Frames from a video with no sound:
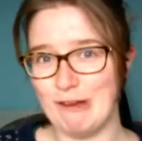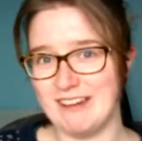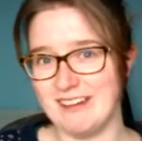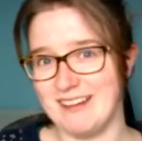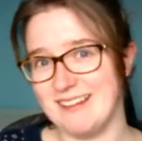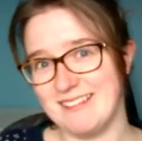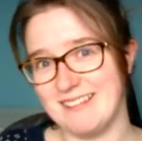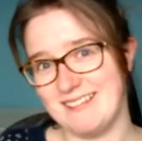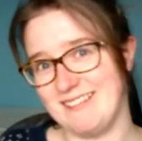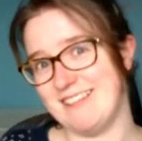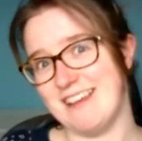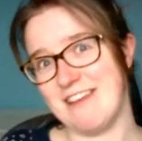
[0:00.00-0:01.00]
And like,
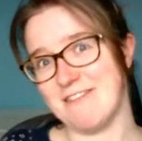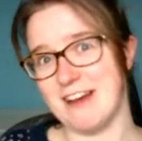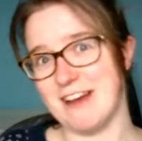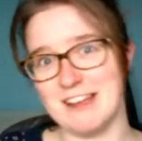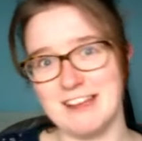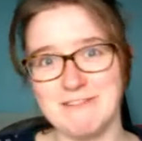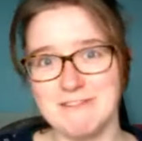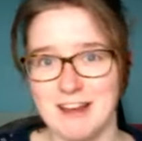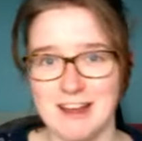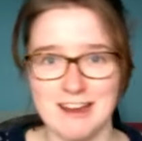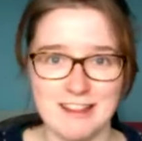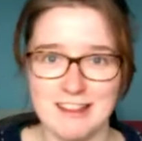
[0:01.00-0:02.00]
if I
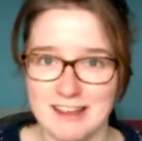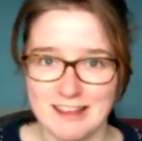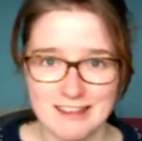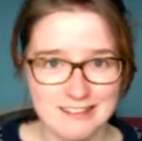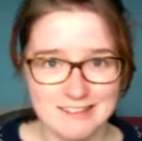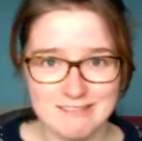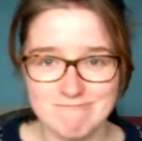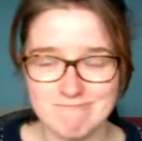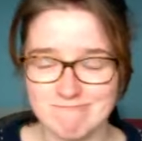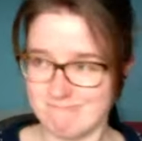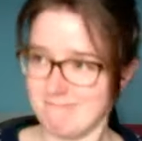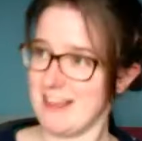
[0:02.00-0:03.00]
find that
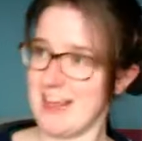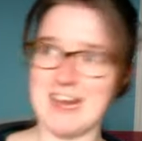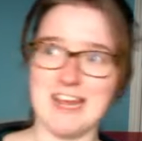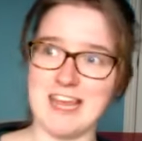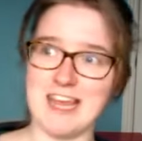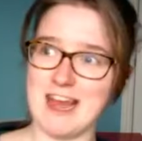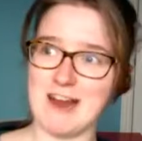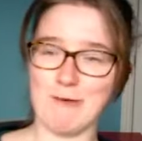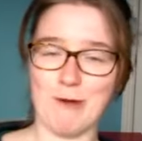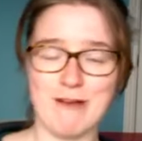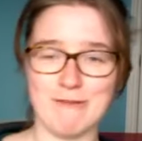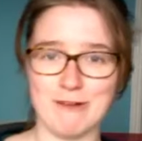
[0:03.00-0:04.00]
in a year
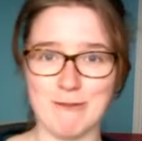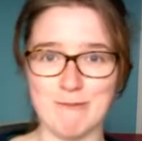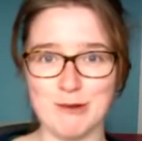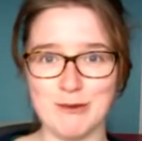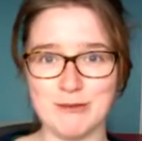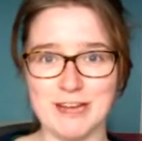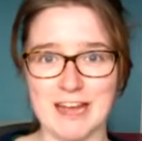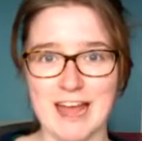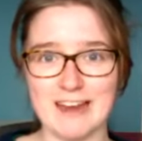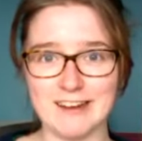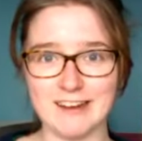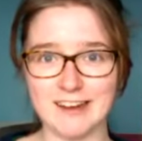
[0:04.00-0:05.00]
or whatever I'm moving
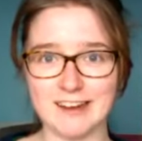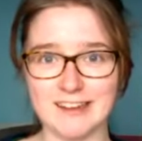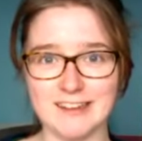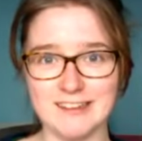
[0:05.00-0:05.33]
again, I